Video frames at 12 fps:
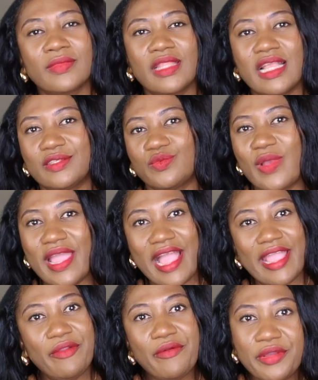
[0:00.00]
That's why
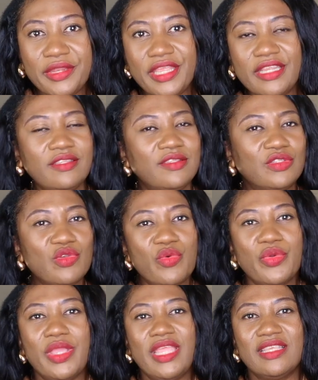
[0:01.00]
I got it.
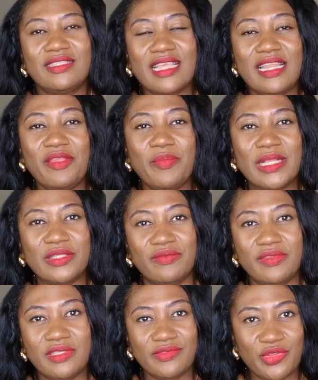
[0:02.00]
So the styling part
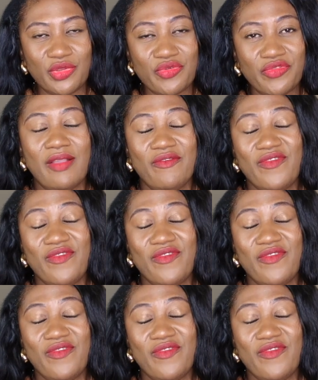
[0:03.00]
of this video,